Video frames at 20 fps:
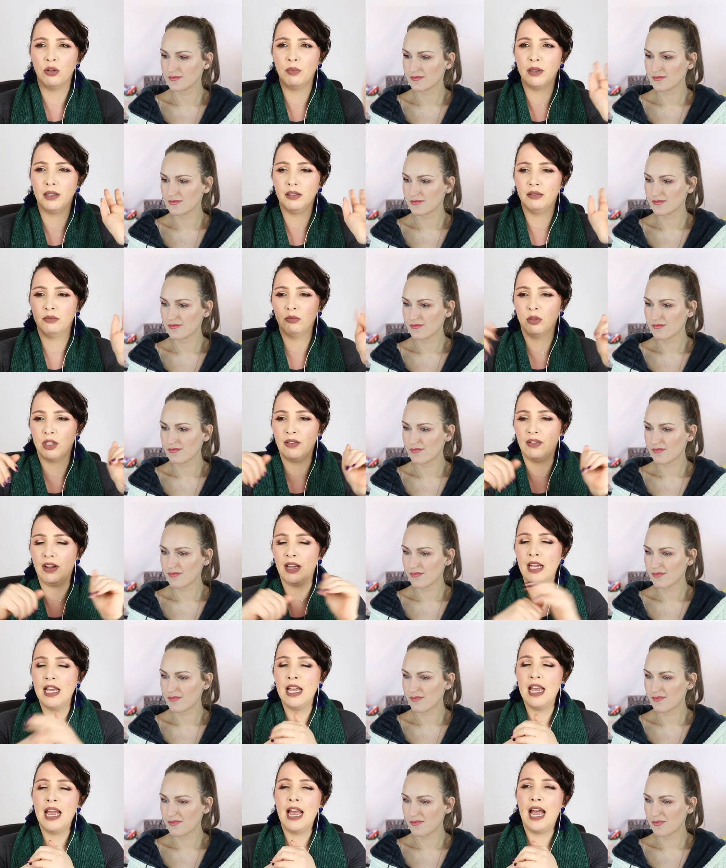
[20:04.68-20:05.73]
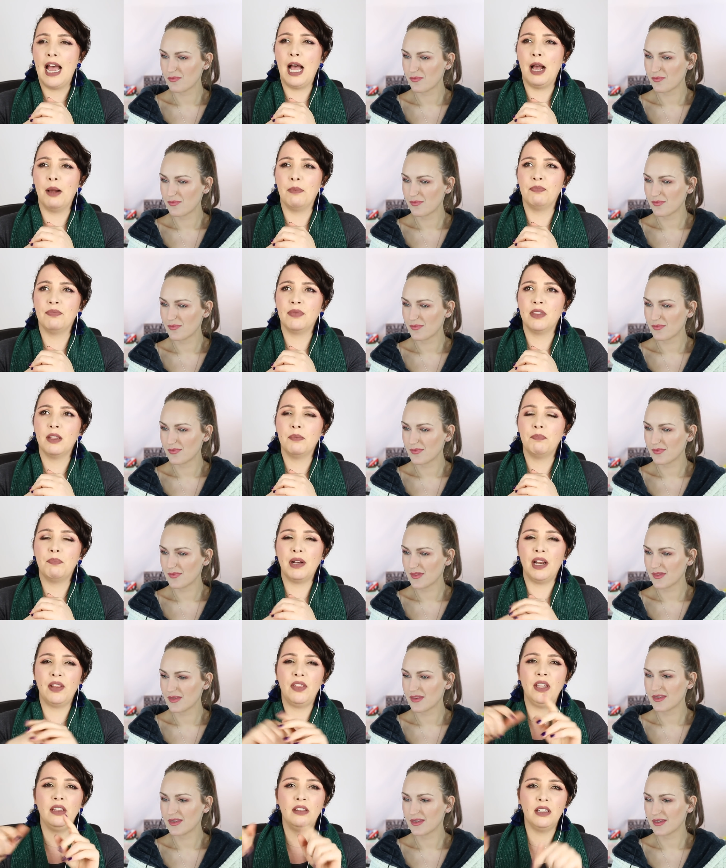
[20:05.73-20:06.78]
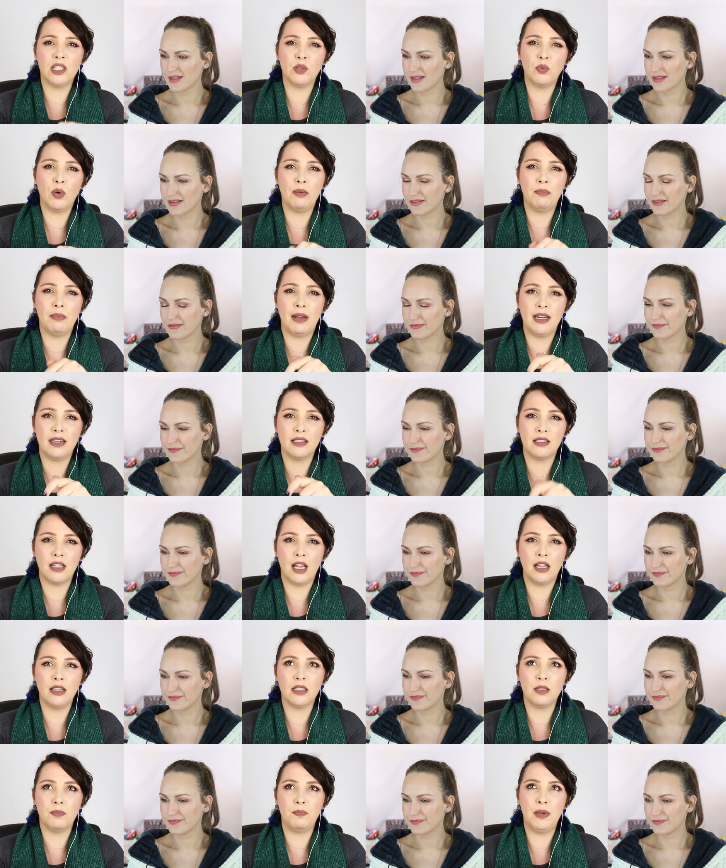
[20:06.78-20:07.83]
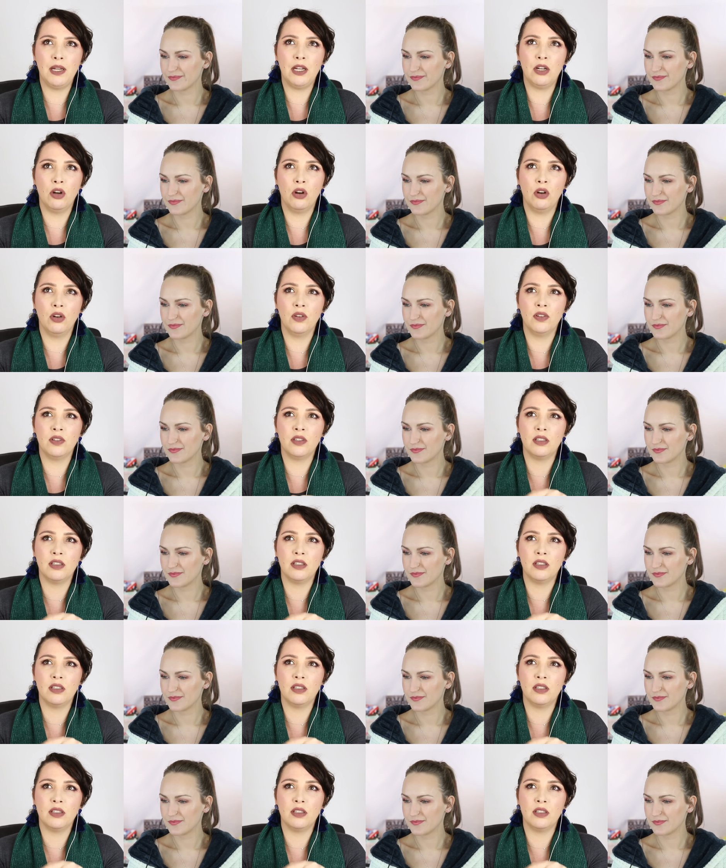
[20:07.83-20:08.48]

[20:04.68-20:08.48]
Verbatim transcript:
Speaker 1: but whatever. Um, but I think this one makes sense because